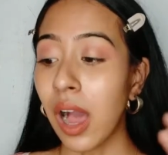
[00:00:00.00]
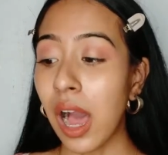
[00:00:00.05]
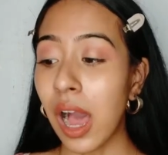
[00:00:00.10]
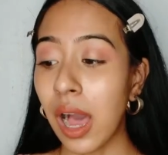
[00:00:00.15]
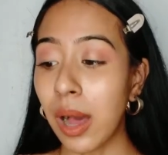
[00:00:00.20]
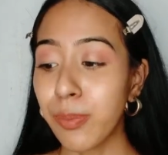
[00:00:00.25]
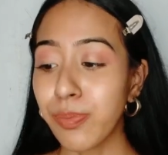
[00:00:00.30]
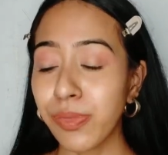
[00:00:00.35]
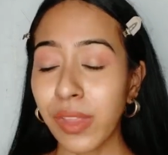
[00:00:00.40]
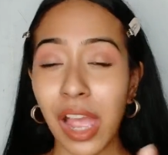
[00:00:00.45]

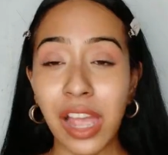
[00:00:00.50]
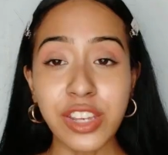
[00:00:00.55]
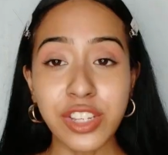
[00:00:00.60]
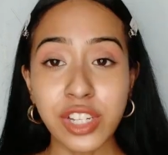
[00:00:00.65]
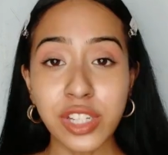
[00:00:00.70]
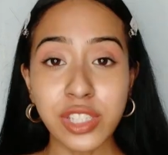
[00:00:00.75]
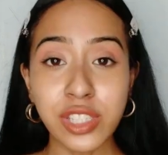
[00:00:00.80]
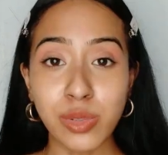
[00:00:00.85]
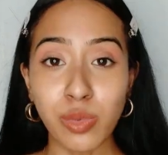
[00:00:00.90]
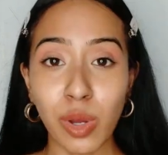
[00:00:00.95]
um, I
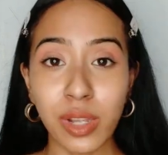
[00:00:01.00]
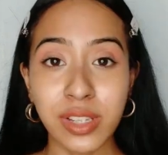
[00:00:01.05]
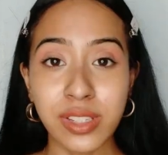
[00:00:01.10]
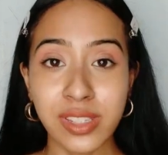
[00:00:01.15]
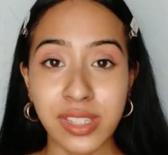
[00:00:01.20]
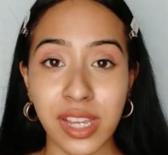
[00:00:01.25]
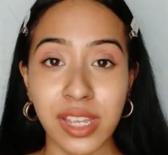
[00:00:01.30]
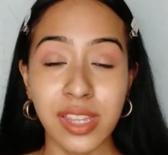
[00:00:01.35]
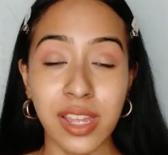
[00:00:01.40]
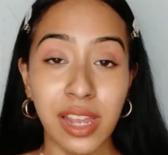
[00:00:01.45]
just want to
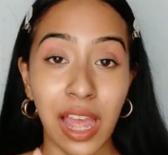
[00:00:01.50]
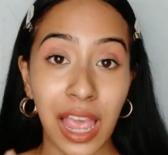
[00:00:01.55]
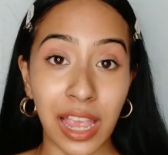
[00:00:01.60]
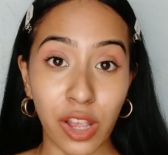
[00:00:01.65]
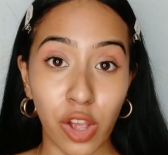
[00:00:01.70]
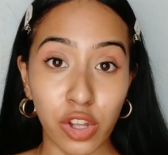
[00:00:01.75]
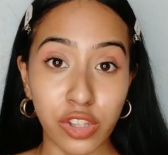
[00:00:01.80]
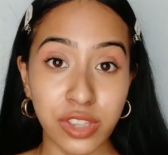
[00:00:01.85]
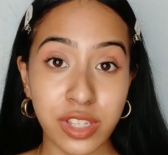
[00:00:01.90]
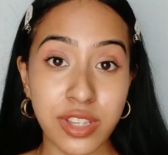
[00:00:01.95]
say that
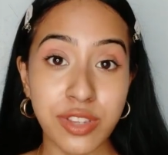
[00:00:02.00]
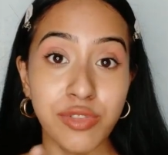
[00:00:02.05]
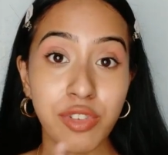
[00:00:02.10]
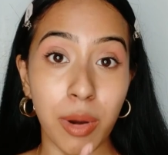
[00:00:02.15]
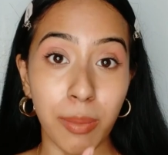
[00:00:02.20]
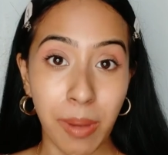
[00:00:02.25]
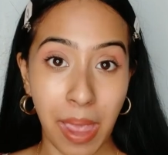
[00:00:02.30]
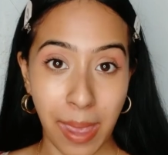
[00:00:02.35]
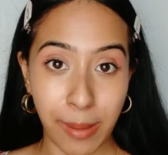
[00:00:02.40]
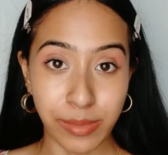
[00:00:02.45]
I got this
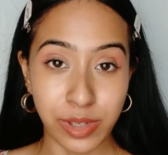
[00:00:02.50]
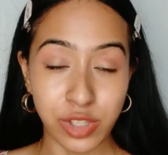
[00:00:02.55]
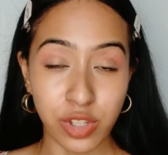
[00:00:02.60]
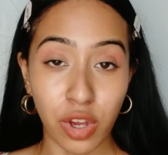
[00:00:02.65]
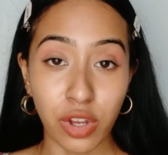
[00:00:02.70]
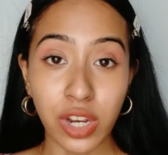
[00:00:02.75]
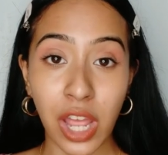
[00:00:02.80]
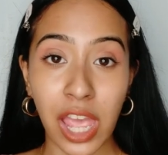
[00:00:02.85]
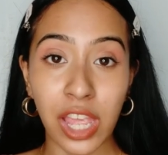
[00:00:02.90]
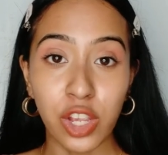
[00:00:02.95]
from
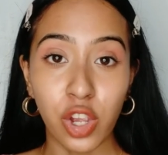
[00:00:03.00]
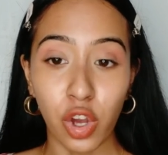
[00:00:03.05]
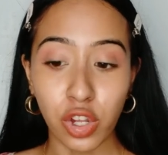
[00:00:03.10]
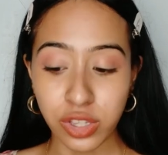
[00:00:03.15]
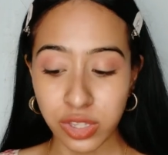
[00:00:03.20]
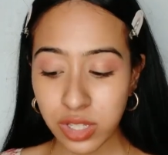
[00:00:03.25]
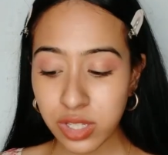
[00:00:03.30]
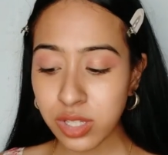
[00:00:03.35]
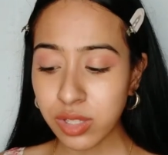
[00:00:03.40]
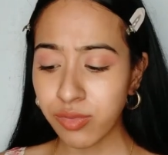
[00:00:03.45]
Amazon. I
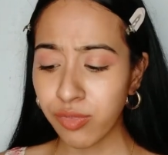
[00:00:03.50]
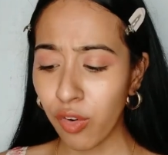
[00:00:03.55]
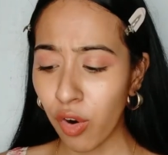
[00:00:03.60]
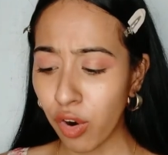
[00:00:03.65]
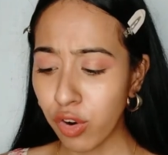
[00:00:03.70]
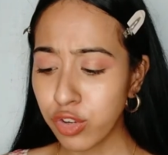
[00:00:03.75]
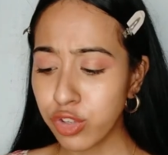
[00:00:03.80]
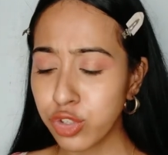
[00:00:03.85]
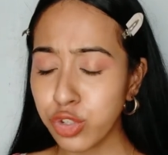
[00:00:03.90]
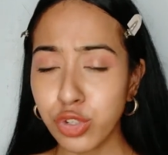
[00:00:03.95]
got this
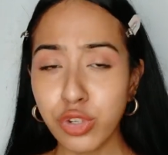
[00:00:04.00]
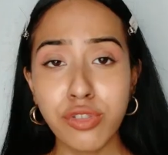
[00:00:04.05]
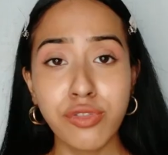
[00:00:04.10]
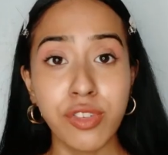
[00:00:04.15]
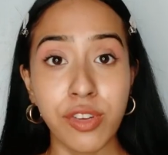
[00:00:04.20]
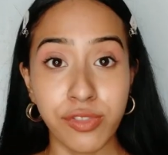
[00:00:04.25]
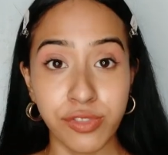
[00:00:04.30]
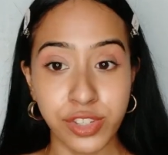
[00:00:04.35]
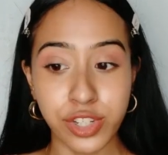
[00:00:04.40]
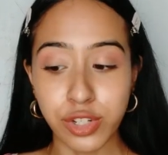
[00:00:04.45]
for two hundred
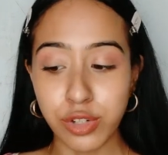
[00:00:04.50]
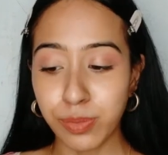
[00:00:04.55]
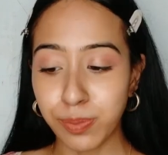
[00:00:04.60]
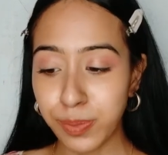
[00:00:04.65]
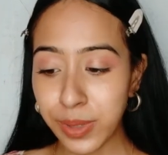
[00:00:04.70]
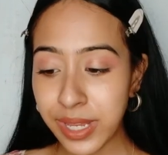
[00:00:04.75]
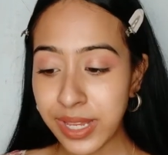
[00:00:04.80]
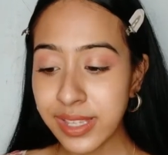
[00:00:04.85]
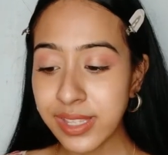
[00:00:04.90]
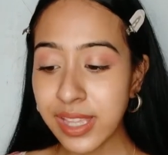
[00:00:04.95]
fifty
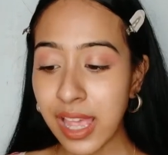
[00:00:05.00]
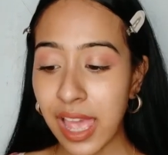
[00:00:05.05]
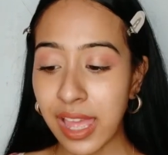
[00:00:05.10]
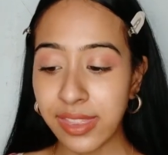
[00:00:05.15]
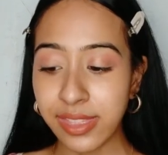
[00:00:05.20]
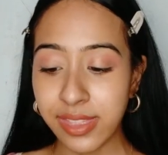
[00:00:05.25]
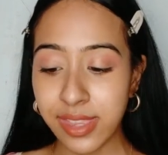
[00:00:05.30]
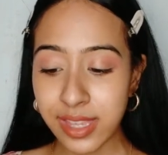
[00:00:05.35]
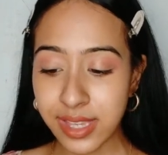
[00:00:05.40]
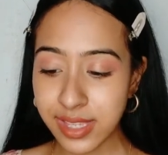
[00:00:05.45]
rupees,
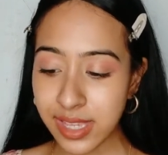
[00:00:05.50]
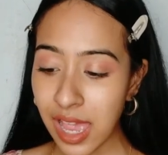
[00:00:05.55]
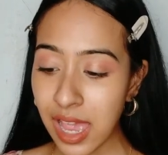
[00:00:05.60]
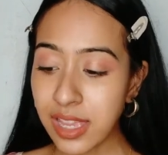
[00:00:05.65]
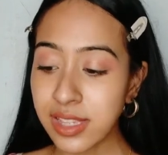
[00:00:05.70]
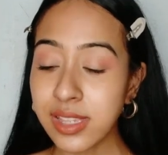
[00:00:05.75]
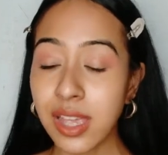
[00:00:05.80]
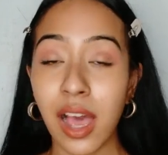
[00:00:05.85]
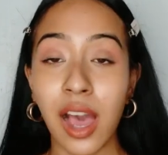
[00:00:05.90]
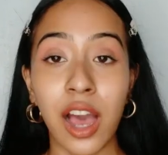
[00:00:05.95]
and this
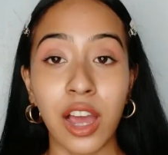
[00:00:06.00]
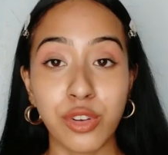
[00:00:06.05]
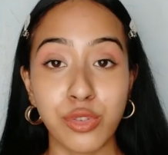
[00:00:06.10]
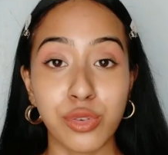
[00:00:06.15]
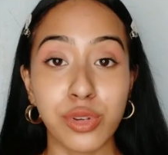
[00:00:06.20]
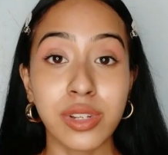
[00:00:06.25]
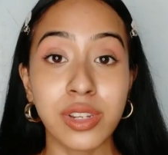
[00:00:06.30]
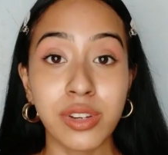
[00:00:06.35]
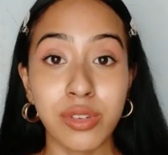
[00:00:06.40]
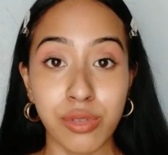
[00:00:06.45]
has one
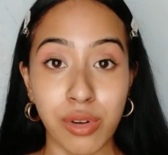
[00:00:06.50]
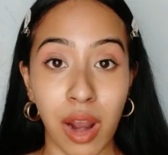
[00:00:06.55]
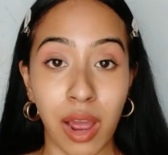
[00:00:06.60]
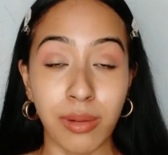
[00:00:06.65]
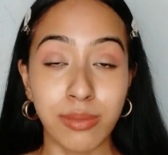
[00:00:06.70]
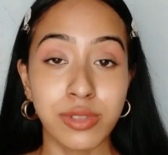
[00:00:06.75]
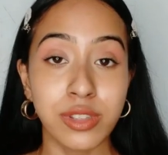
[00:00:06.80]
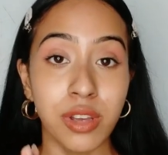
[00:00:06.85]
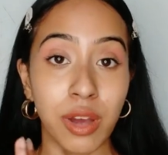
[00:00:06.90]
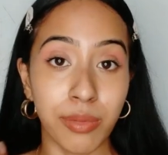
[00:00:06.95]
hundred
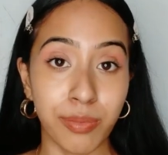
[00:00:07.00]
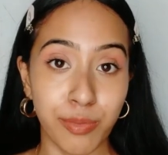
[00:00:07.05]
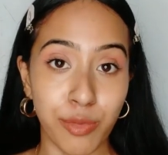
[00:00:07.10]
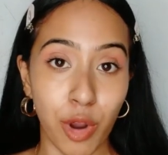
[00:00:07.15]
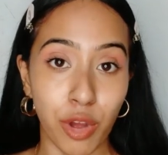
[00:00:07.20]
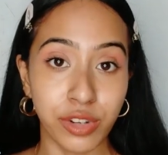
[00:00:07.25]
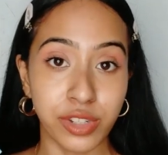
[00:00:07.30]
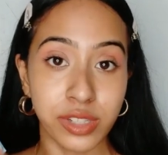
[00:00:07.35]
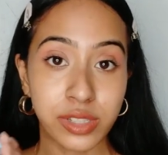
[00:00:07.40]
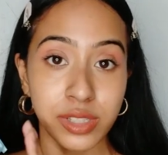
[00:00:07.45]
grams of
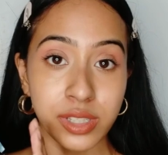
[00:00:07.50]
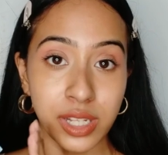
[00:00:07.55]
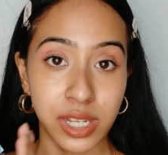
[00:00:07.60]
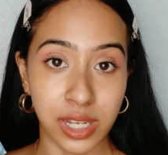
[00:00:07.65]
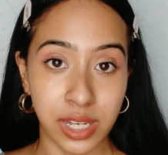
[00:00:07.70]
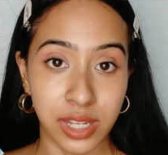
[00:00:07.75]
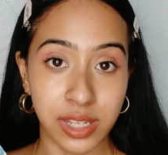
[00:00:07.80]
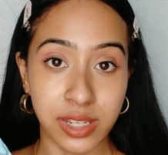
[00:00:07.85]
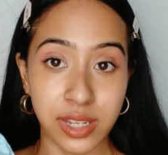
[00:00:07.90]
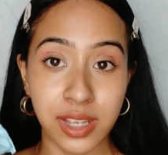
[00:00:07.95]
product
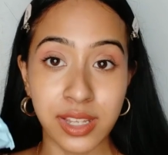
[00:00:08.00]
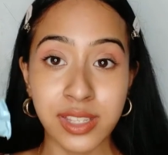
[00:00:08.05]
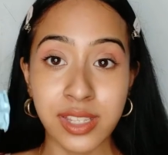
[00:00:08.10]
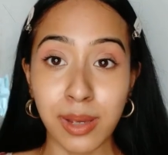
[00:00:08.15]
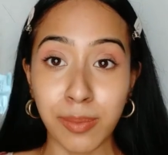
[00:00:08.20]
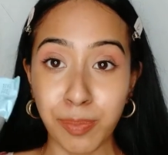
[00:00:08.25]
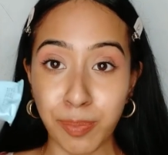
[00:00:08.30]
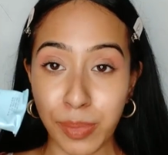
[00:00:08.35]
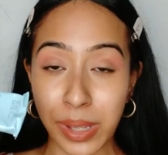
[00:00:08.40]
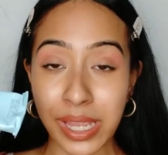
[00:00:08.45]
in it. It's
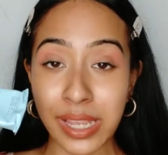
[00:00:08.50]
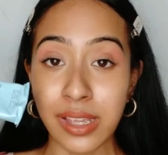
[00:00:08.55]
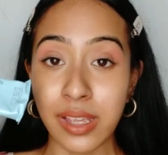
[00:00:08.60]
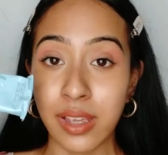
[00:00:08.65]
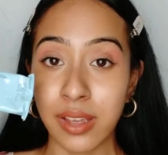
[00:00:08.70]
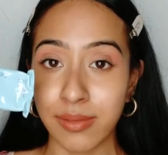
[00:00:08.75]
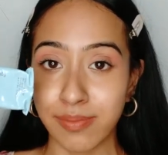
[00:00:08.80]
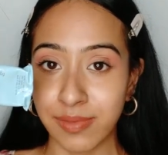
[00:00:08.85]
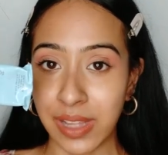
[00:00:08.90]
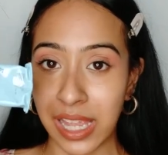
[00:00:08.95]
a big
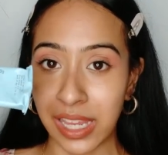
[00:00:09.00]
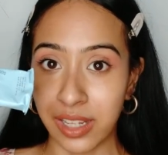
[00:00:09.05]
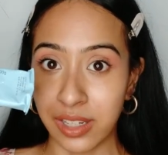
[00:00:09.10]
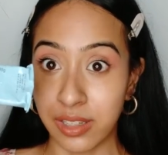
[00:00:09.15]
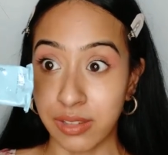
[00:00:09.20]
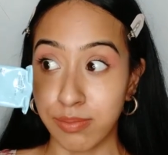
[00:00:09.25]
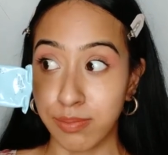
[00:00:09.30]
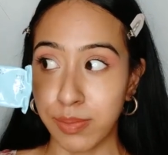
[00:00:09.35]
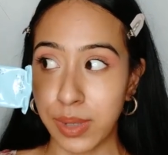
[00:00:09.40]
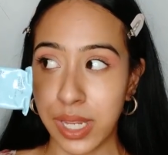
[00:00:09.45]
like
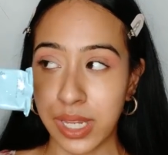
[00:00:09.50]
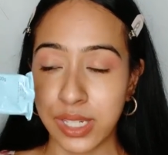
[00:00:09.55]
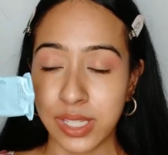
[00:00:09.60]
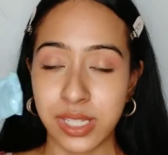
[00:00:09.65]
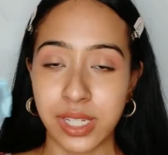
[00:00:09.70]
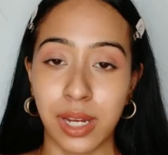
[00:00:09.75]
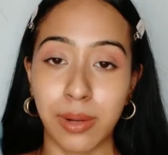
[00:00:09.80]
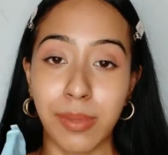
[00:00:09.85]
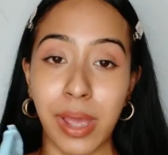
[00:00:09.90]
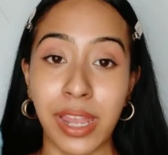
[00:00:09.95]
a big
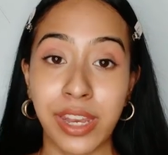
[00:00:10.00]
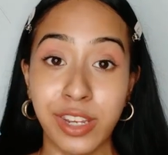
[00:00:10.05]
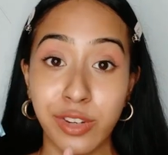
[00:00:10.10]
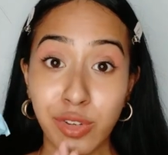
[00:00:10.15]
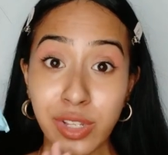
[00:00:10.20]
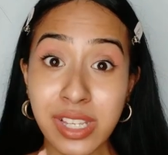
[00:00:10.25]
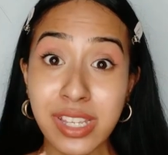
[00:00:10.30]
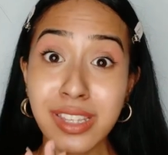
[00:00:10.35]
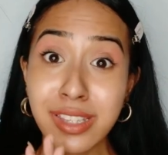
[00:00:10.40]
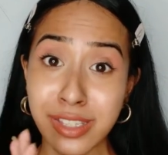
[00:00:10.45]
tub, and it,
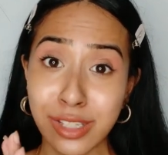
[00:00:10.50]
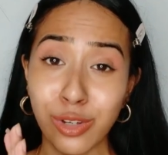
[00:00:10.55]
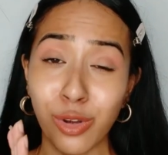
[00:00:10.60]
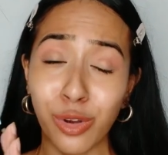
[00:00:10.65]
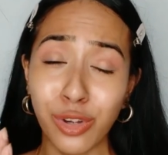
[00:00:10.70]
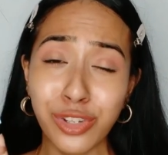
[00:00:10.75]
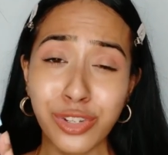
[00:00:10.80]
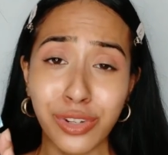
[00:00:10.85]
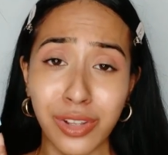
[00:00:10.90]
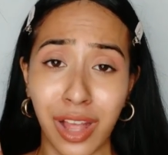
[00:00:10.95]
it's
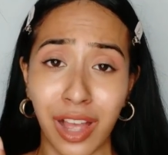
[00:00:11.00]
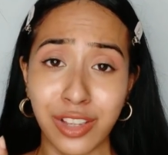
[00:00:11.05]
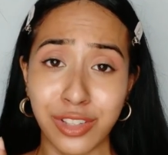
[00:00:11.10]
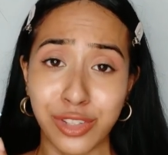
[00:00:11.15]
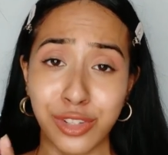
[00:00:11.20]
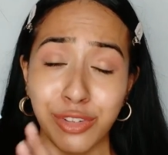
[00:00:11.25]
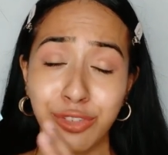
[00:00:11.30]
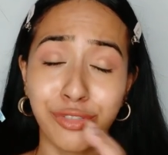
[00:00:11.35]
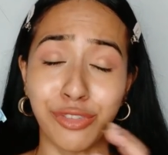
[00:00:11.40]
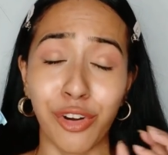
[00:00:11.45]
going to
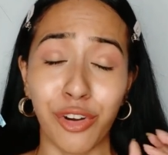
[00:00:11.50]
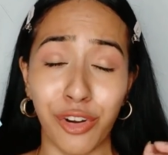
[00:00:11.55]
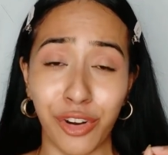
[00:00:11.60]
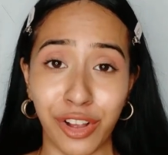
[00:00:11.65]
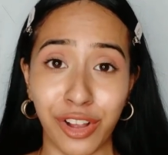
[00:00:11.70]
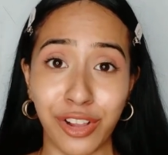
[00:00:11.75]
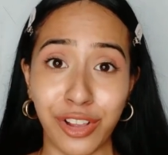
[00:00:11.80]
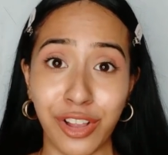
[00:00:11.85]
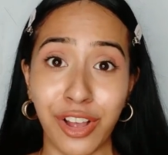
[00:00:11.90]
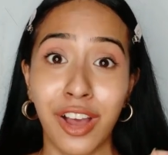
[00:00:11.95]
last you for
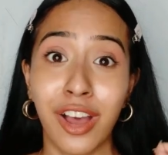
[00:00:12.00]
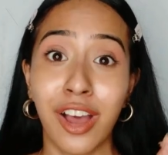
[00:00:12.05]
a